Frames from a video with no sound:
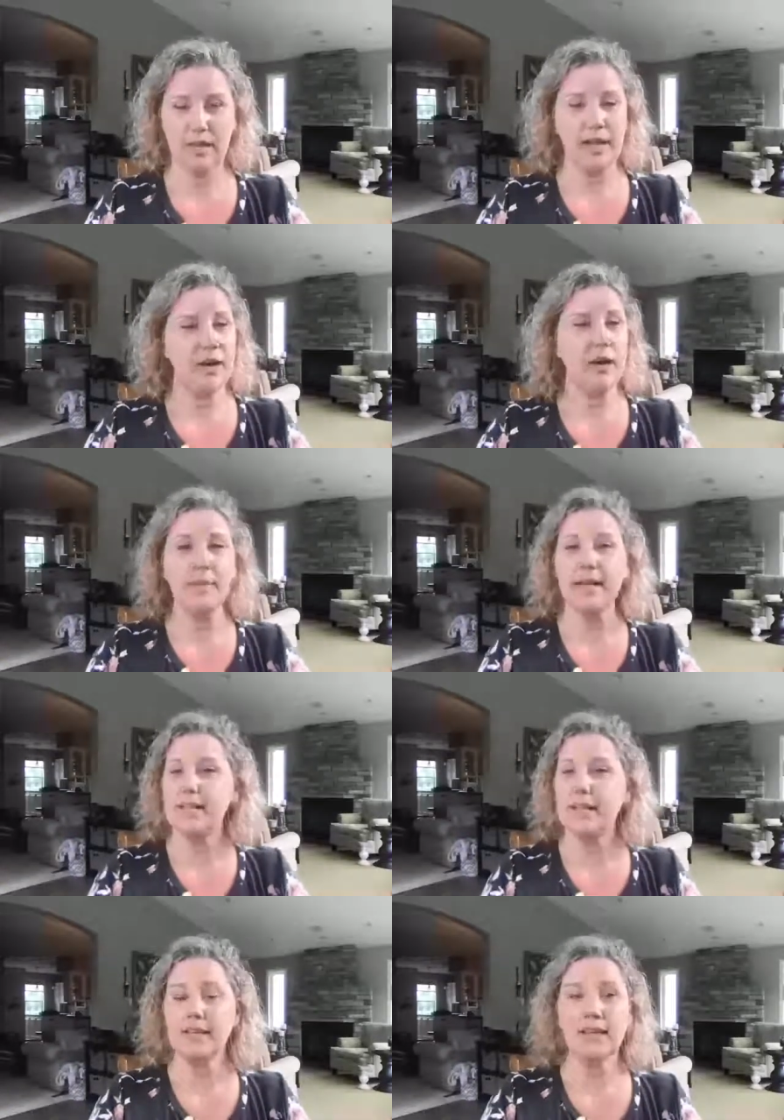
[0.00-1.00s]
Now, I'm not
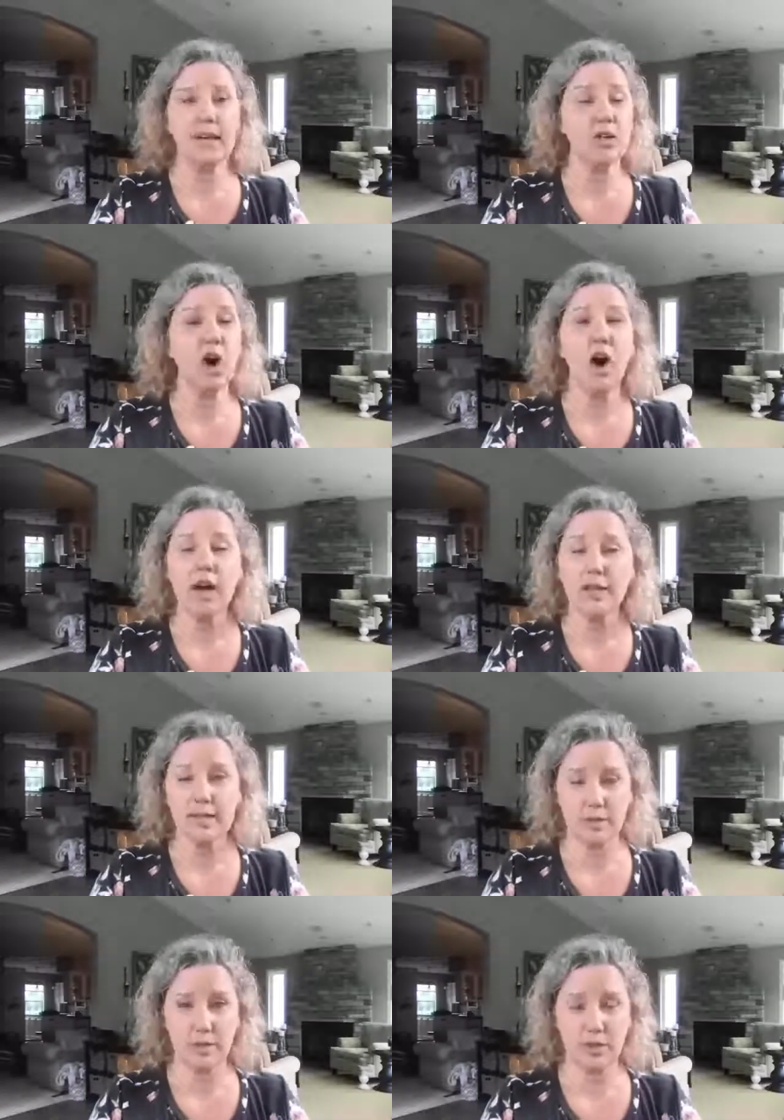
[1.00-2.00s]
saying the gut
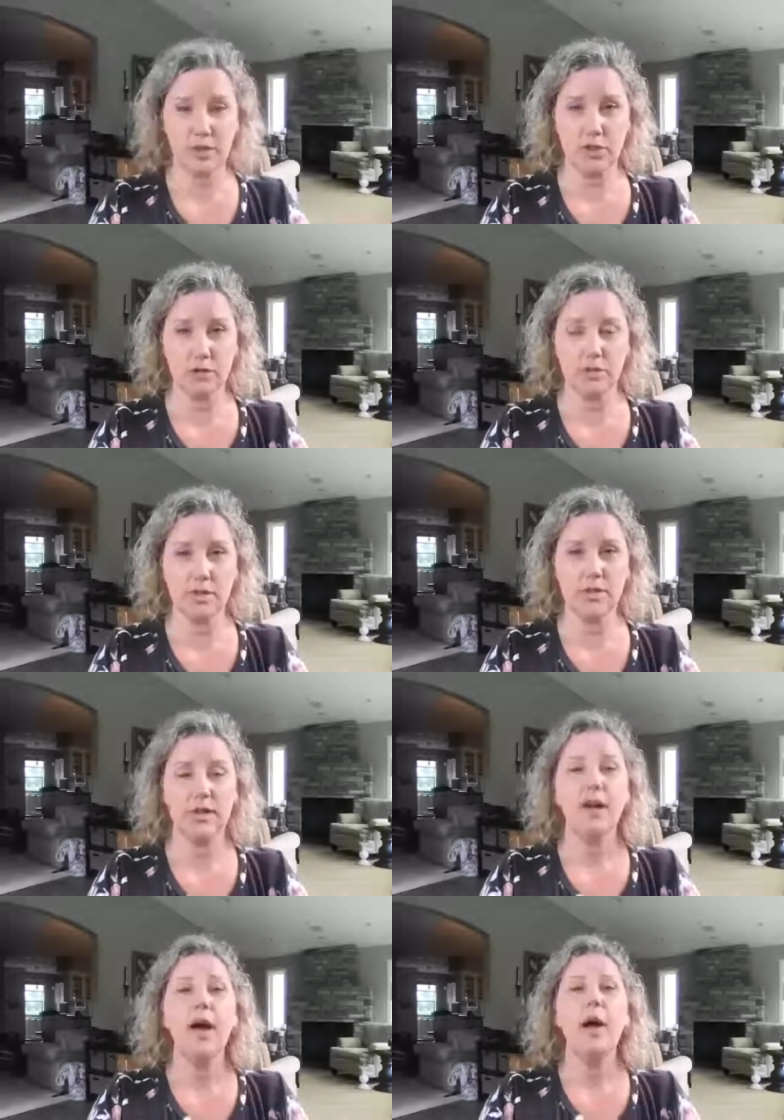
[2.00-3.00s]
caused those issues,
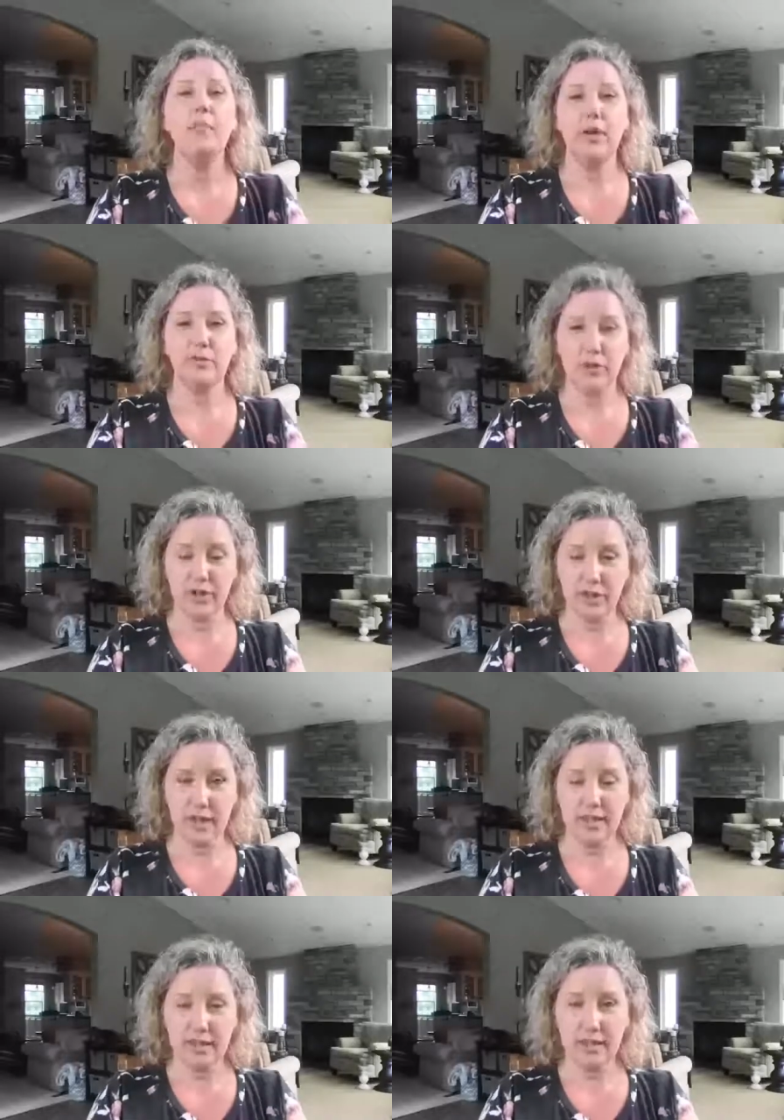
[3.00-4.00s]
but if your
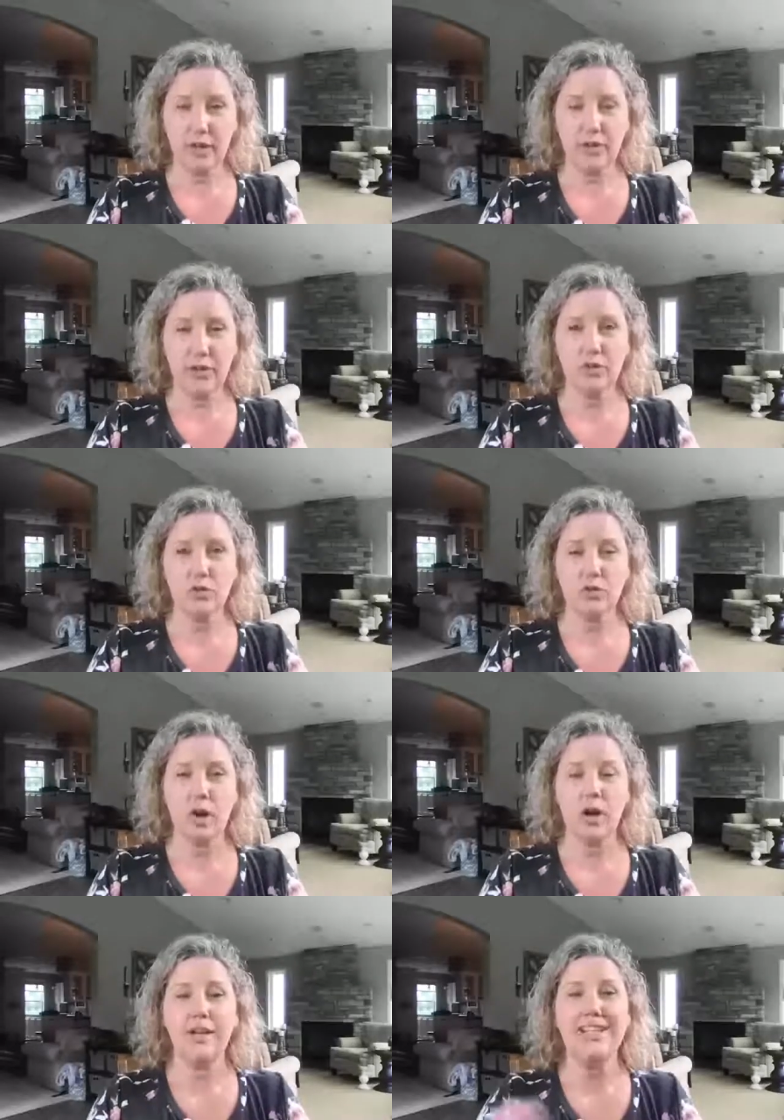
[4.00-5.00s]
gut is healthy and
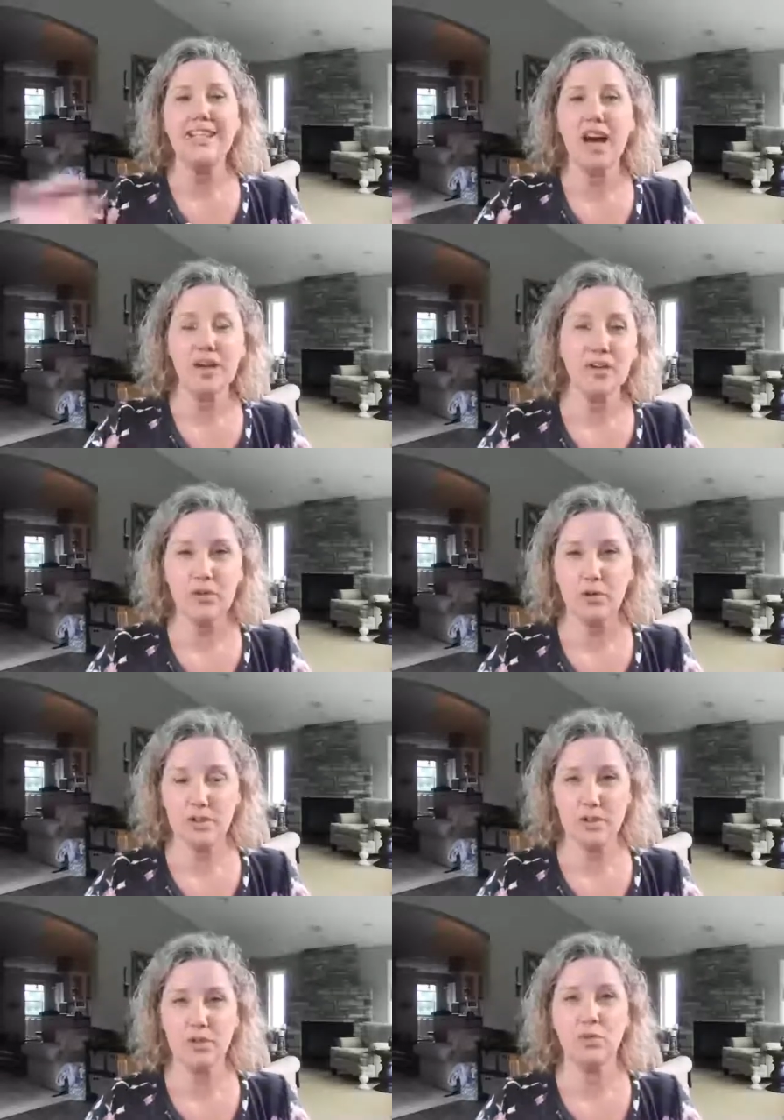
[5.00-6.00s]
strong, none of those
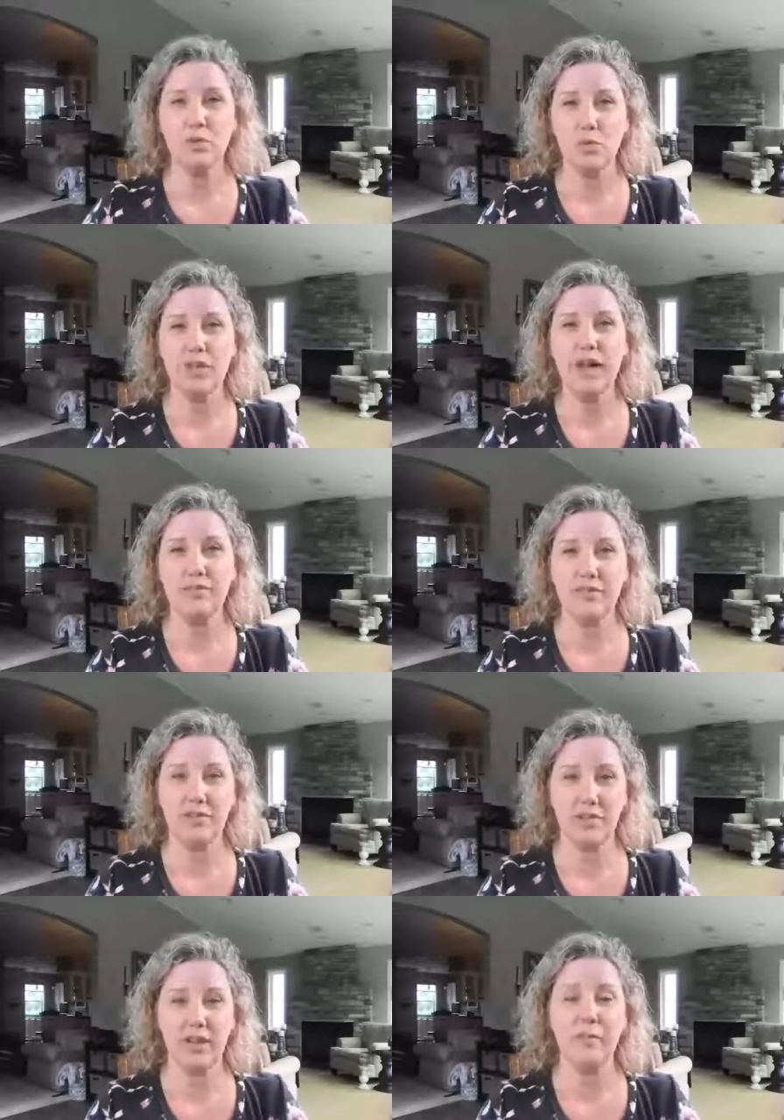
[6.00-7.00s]
issues would have
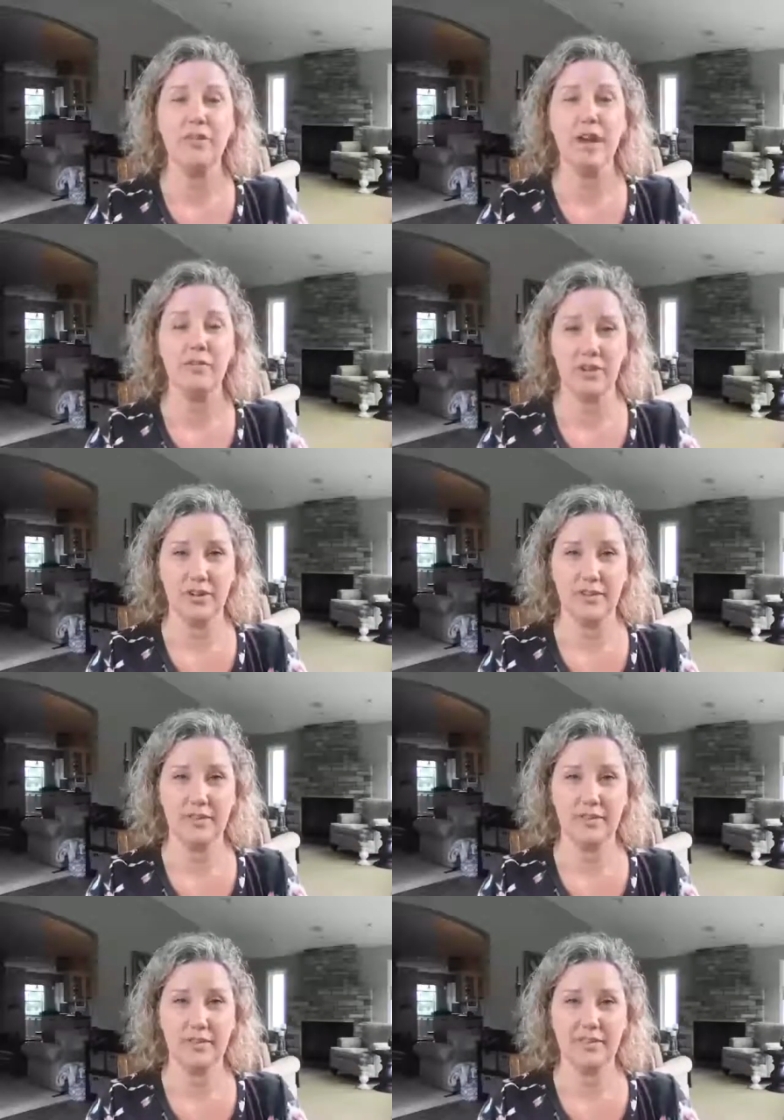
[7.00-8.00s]
developed ever.
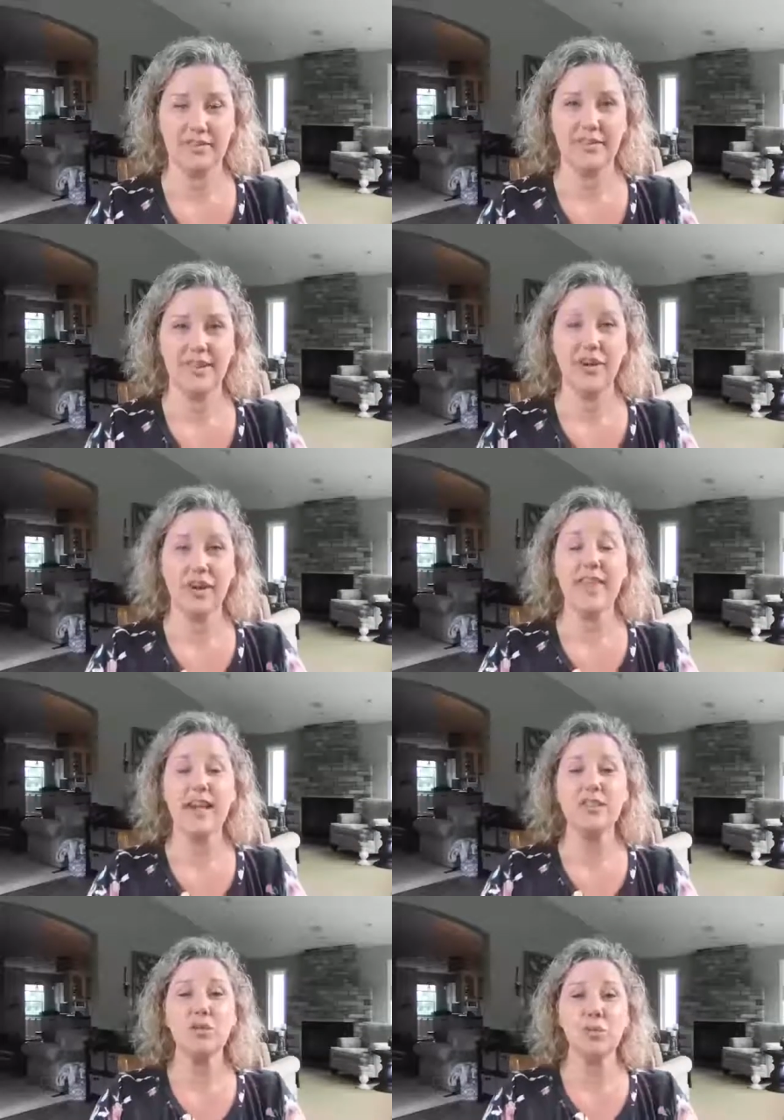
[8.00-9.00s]
Okay,
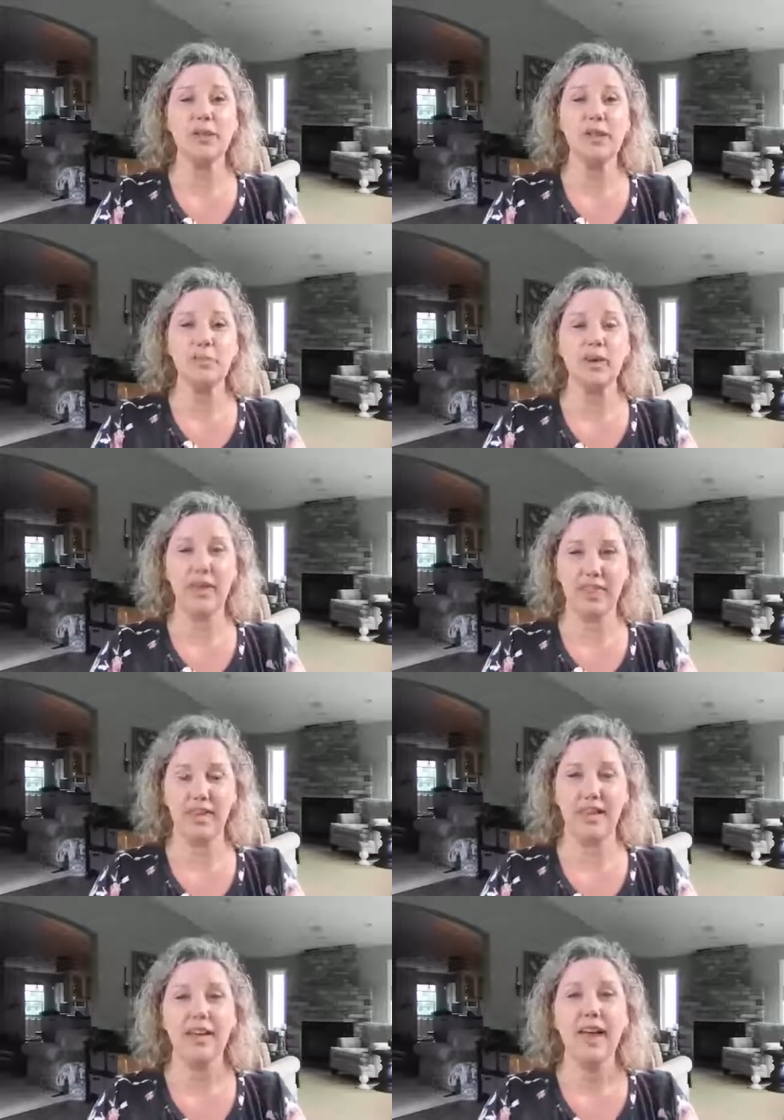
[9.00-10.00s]
that's a really big
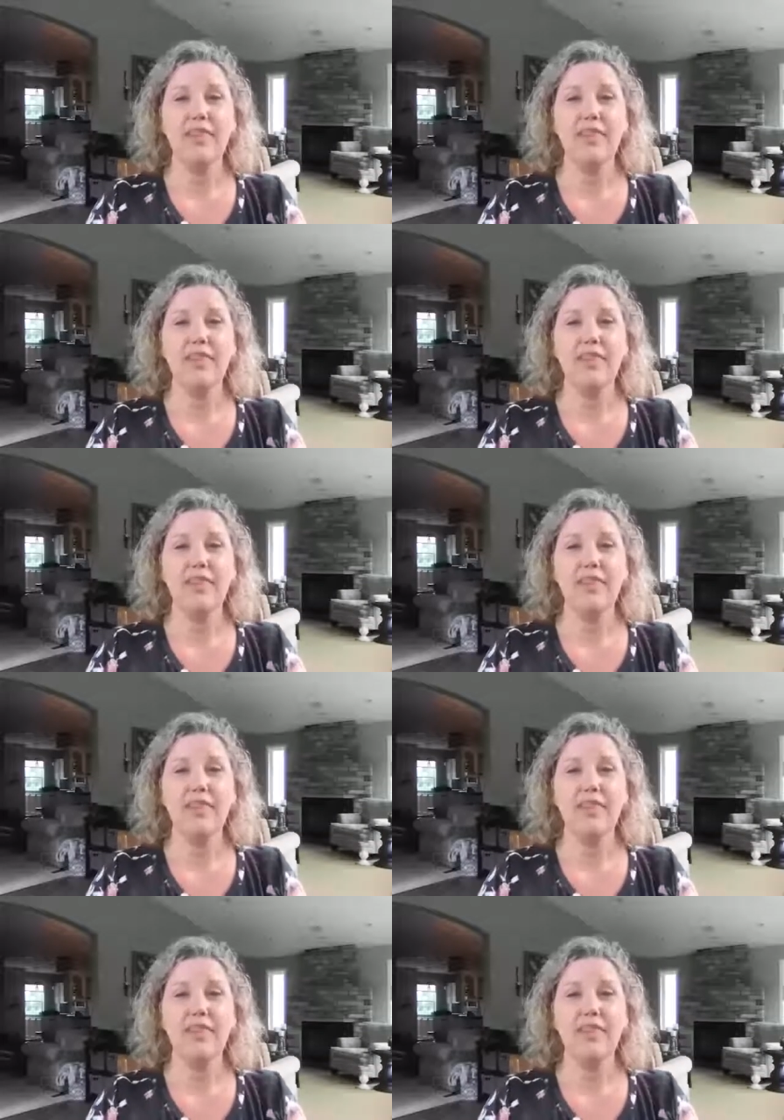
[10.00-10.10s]
thing.